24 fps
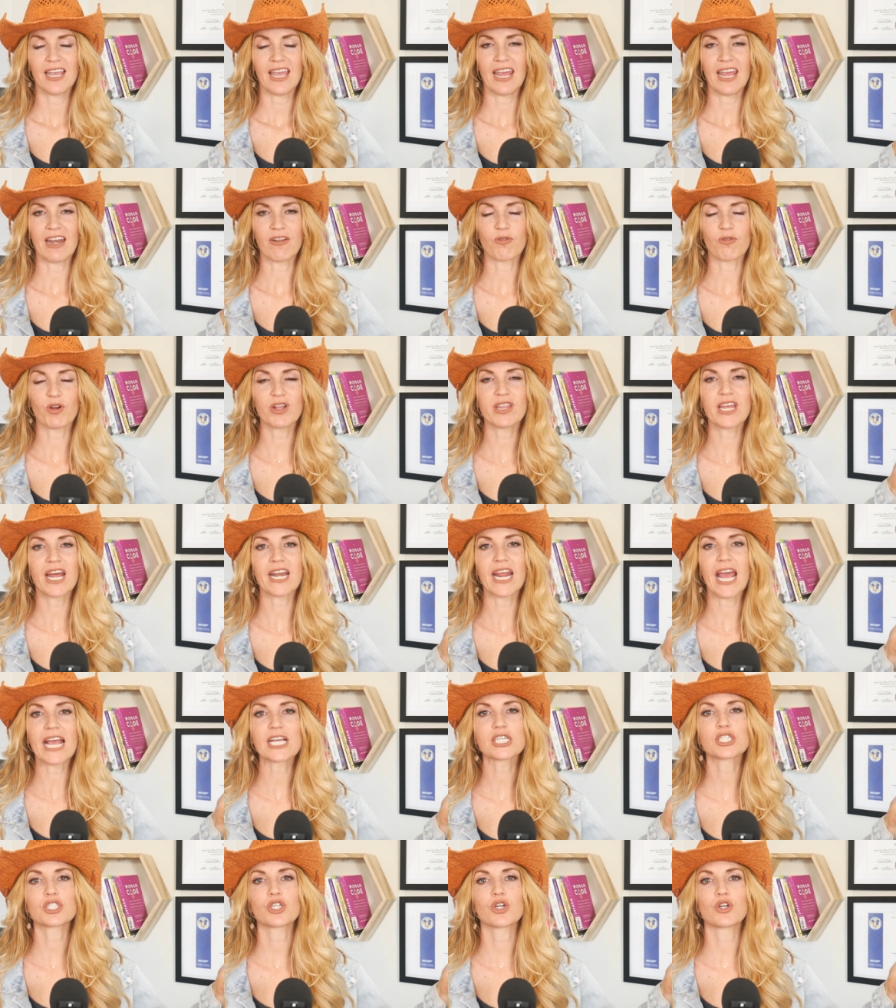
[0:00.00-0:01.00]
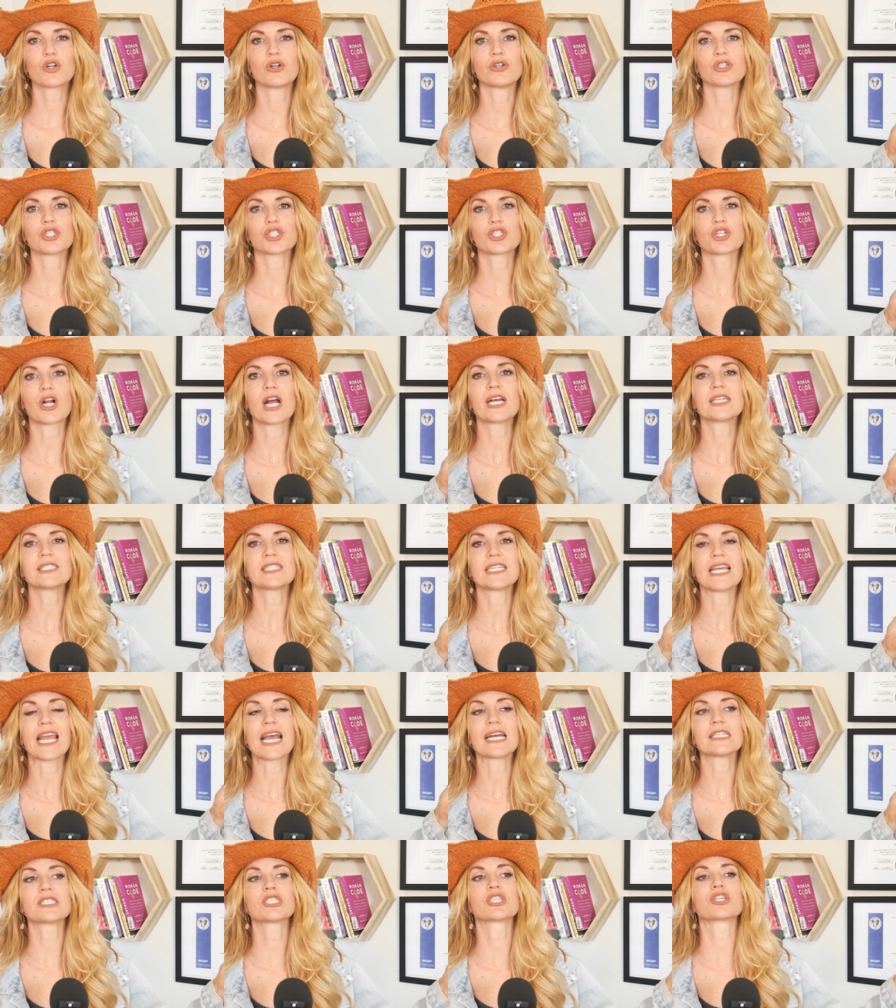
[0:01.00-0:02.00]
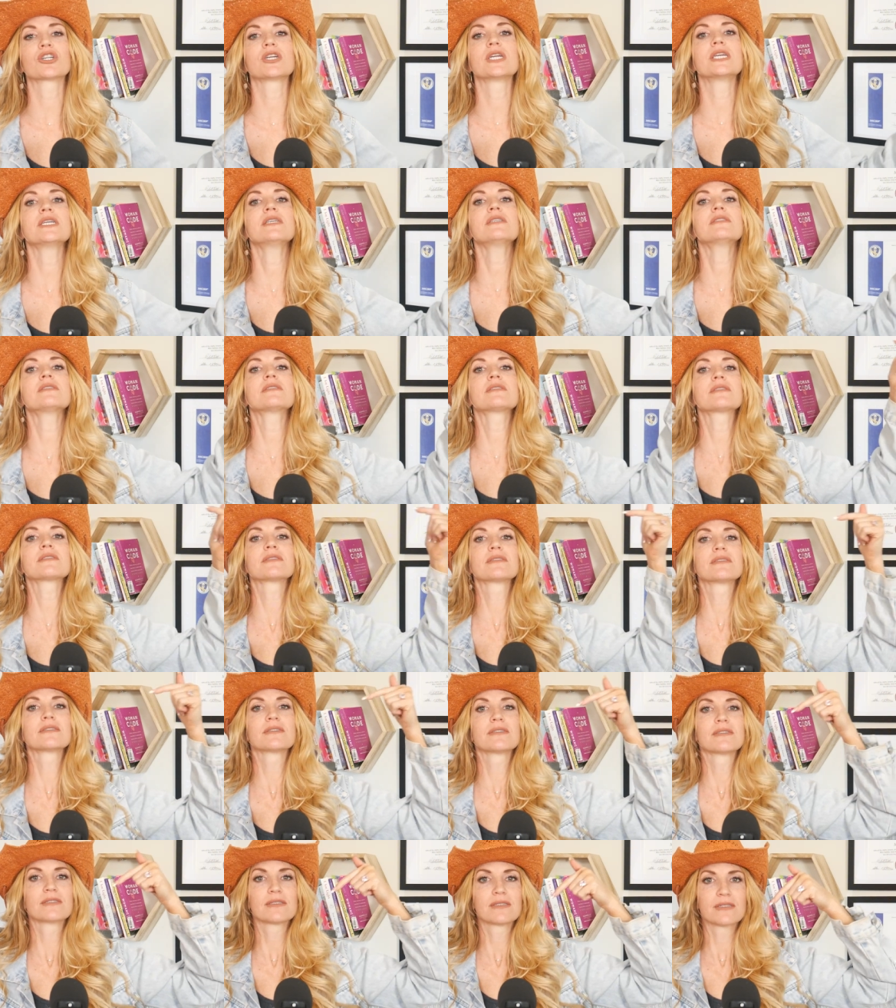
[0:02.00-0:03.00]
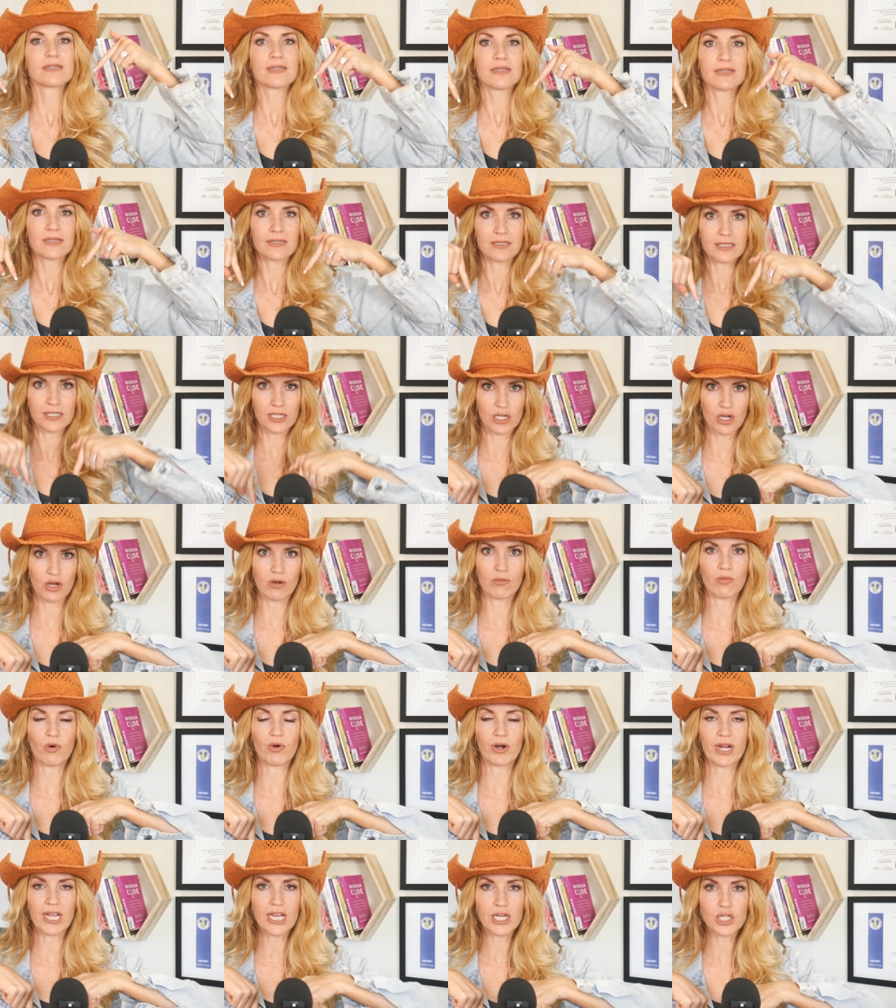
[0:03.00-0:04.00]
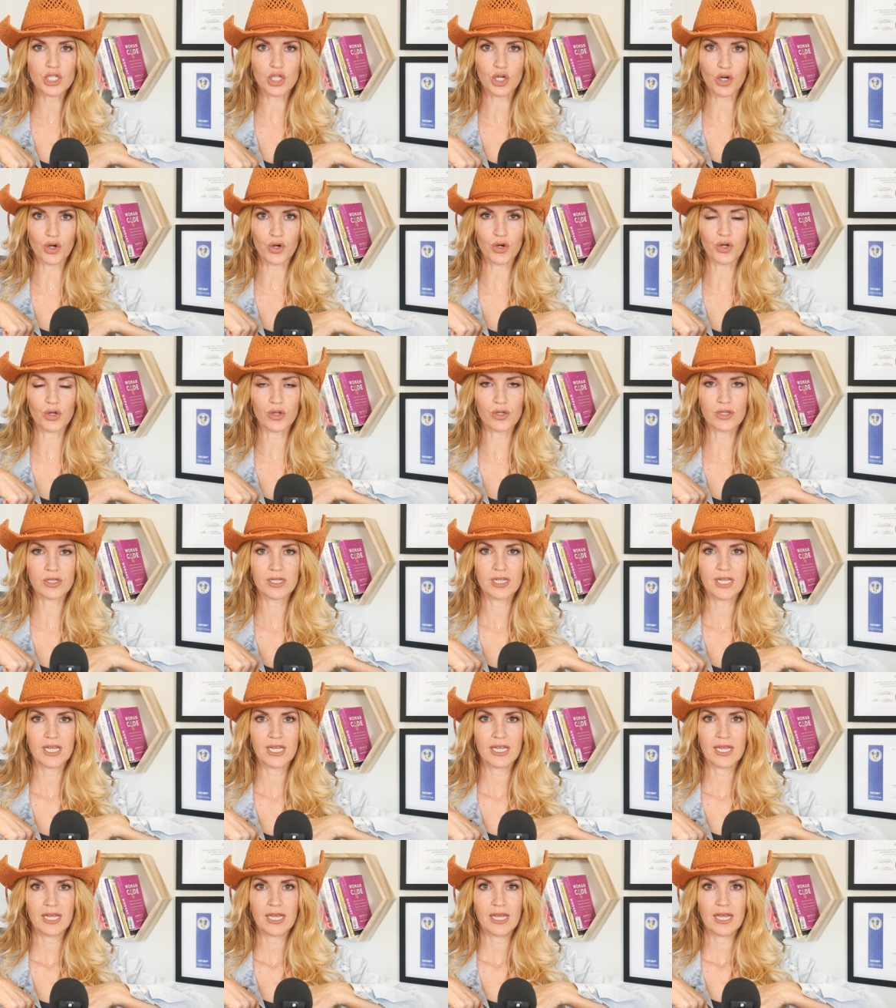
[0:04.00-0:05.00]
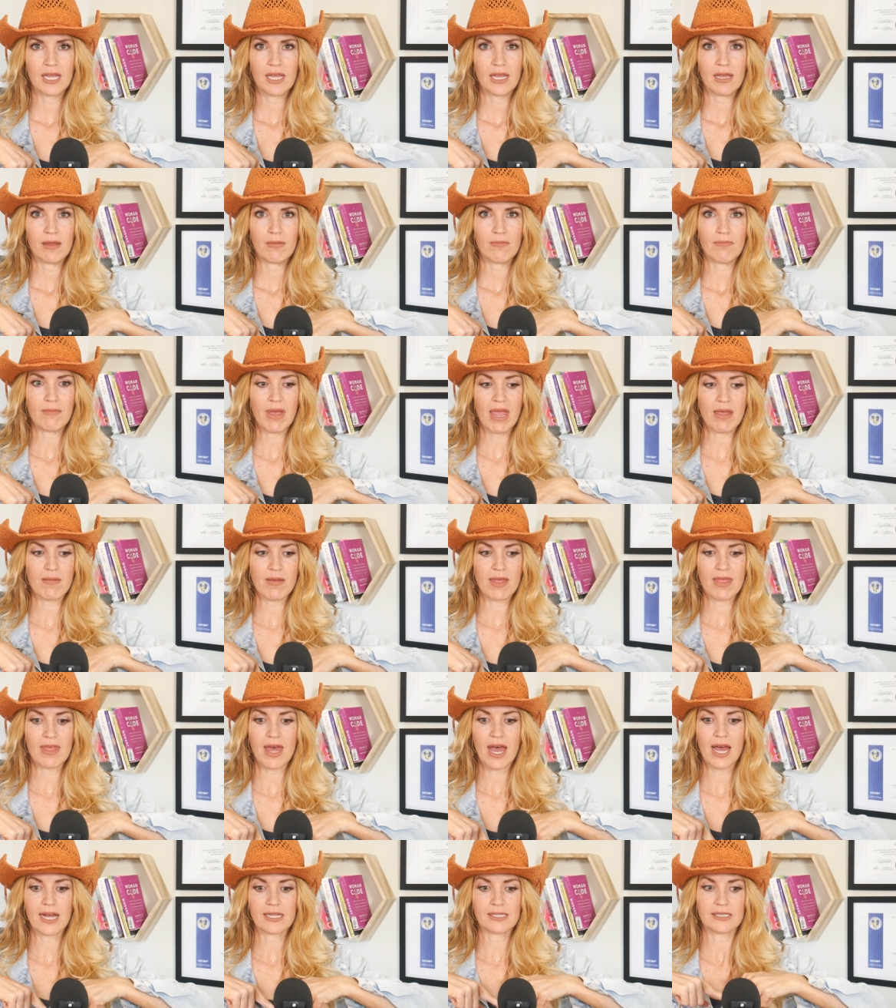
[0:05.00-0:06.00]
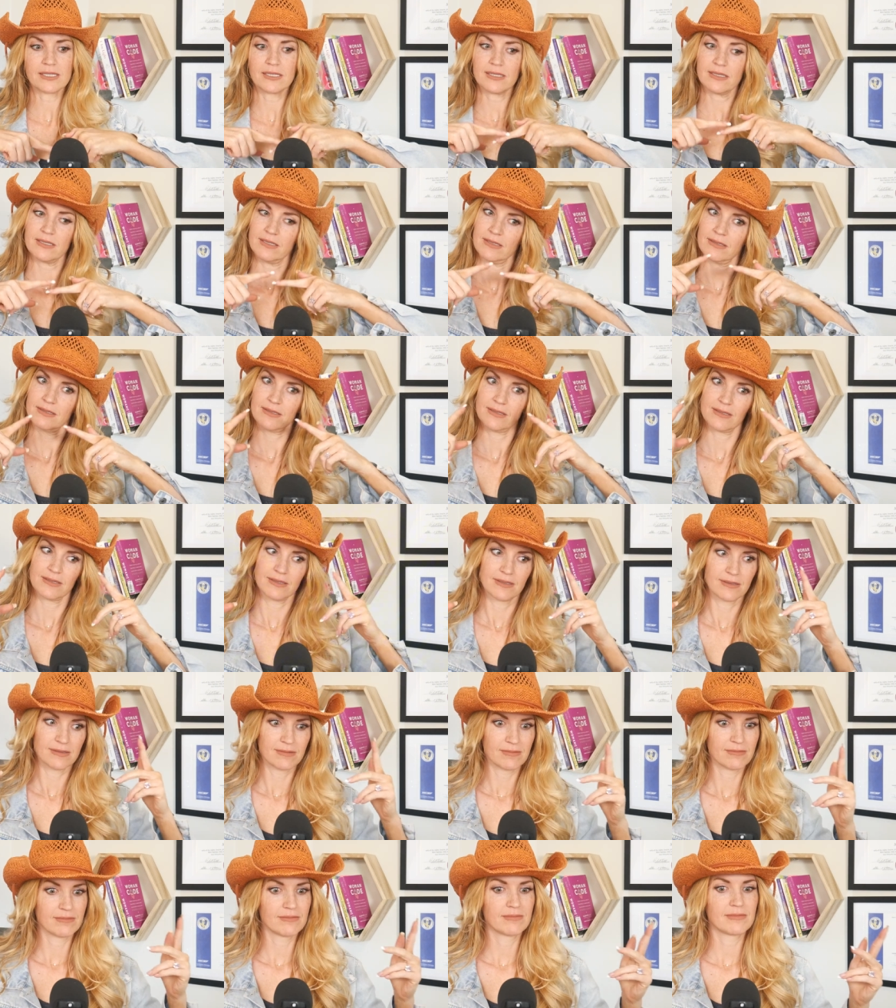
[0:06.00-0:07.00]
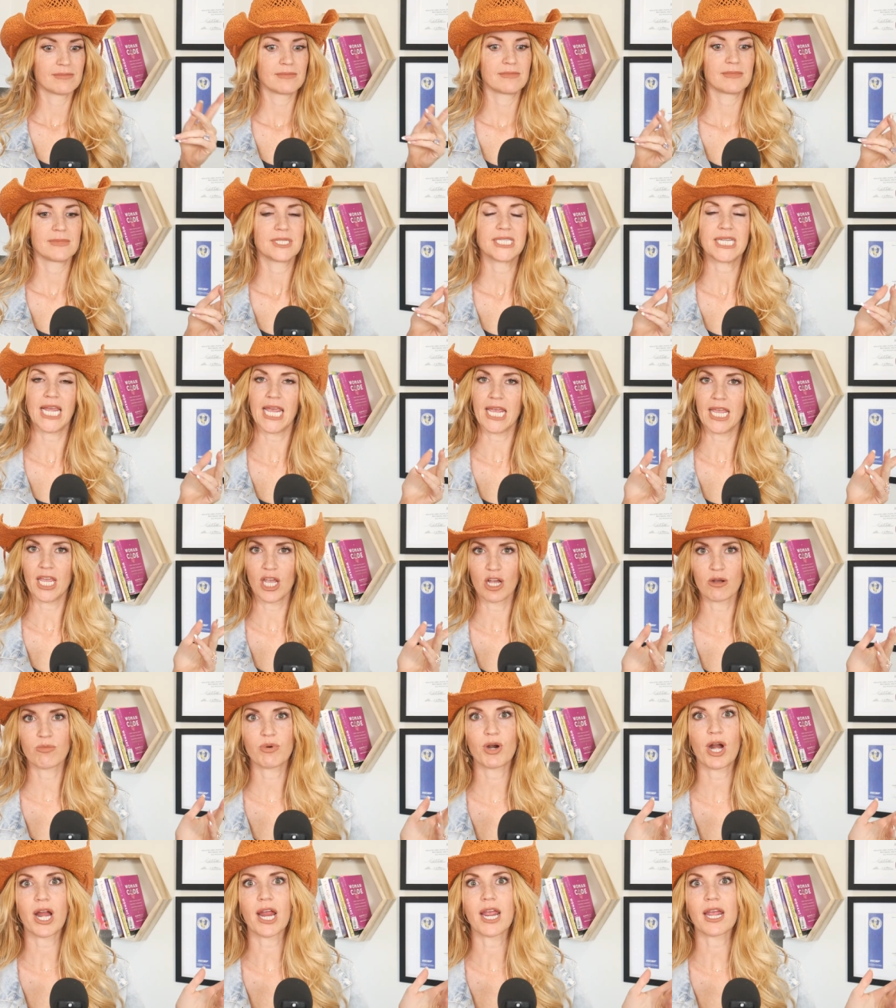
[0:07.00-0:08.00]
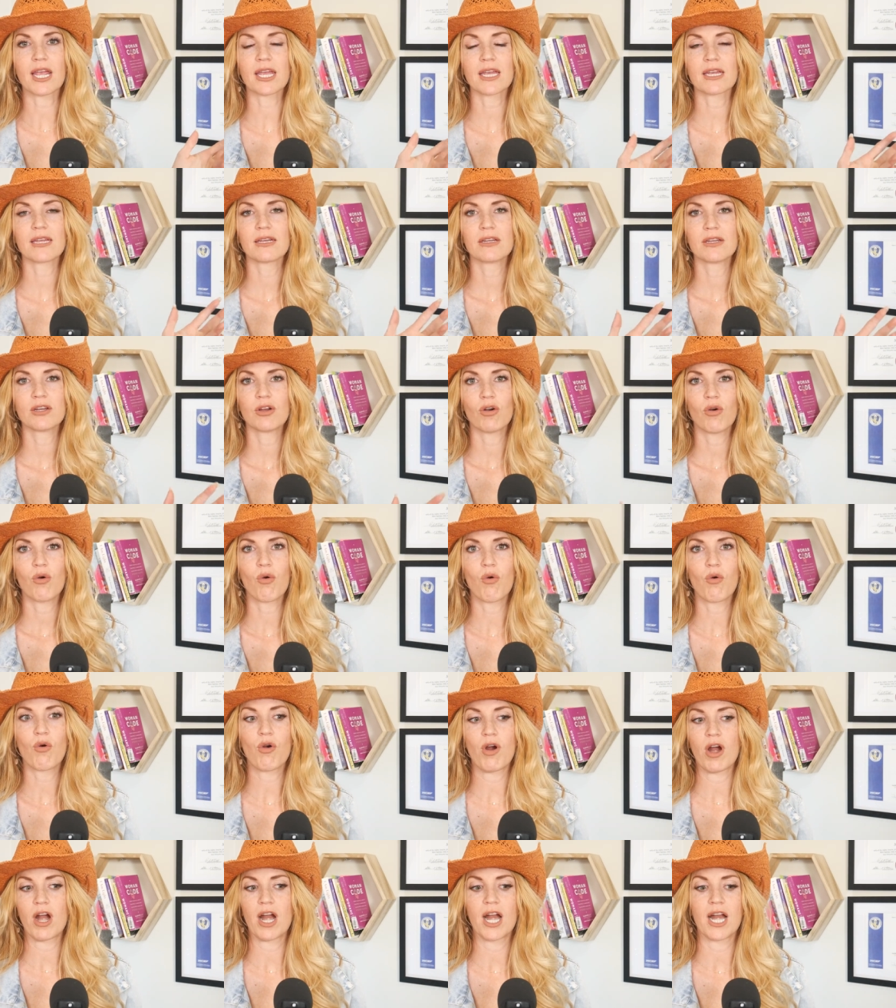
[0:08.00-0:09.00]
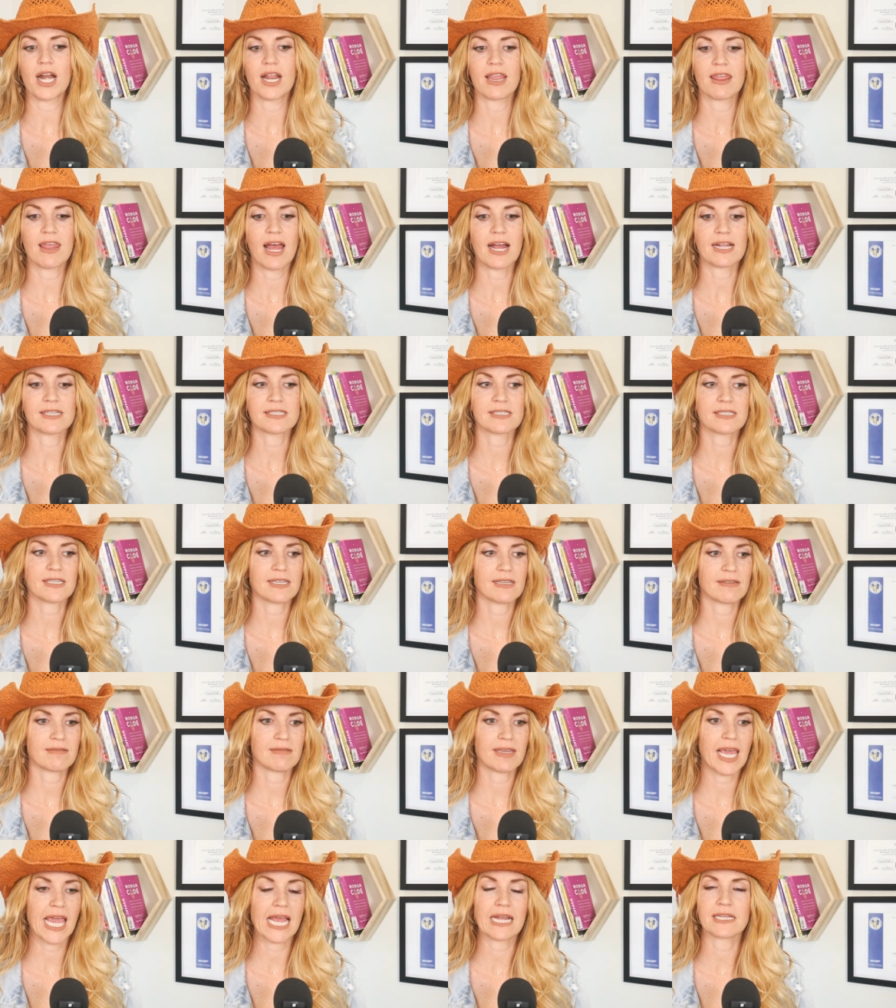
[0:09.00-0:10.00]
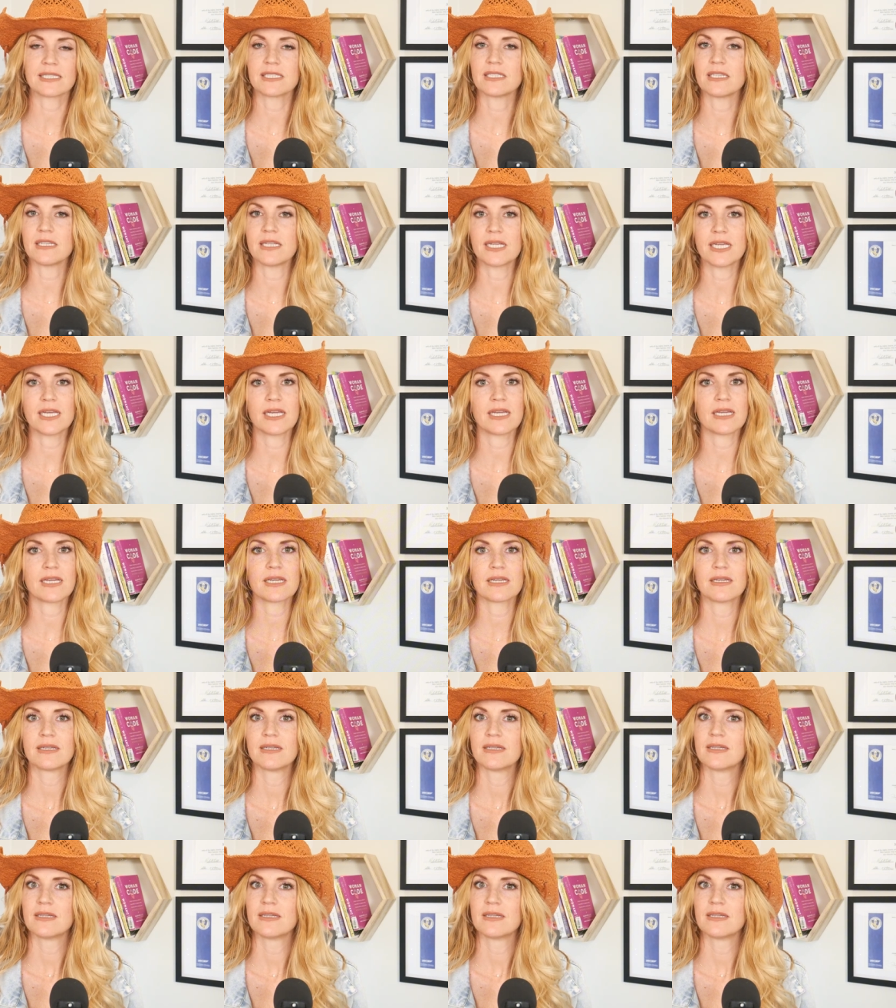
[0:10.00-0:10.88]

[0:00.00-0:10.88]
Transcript: And if we're in that external stress, the answer is to go more internal Maybe that's taking a break or that's canceling